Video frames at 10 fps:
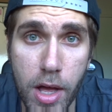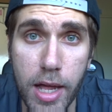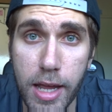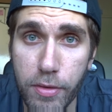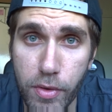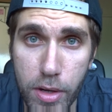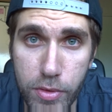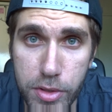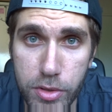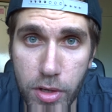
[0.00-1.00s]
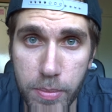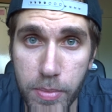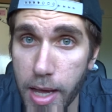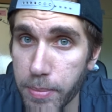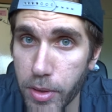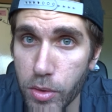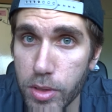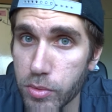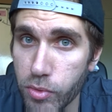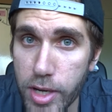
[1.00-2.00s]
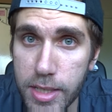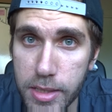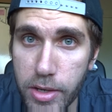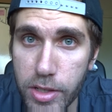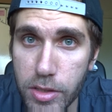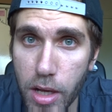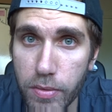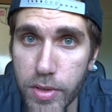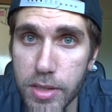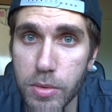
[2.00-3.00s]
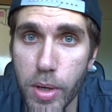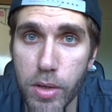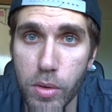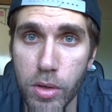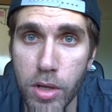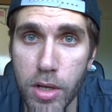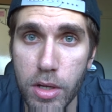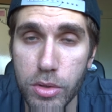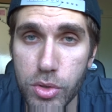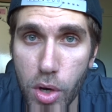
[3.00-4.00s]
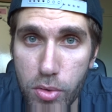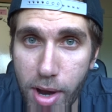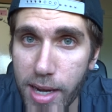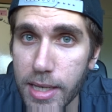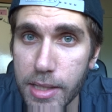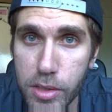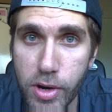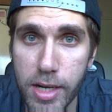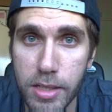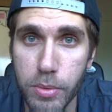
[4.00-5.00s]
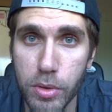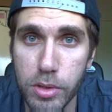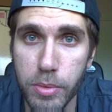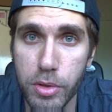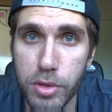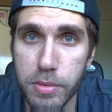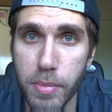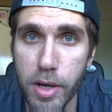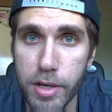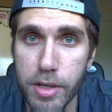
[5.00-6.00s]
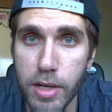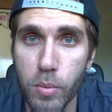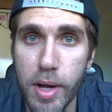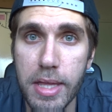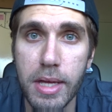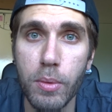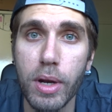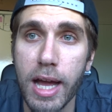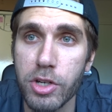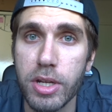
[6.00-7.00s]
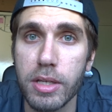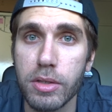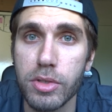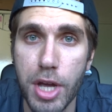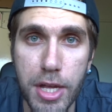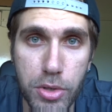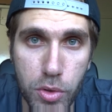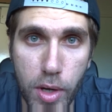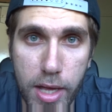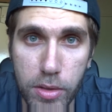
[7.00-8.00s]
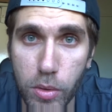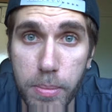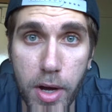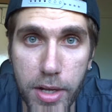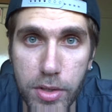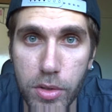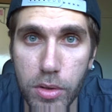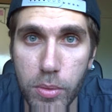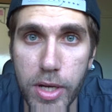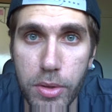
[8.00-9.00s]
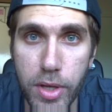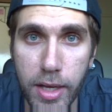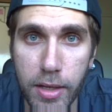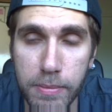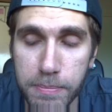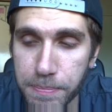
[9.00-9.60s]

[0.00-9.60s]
A layer 5 lucid dream and beyond is really serious stuff. This is where you're directly interacting with your subconscious mind in a way that will actually change your, your mind and your, the way you think.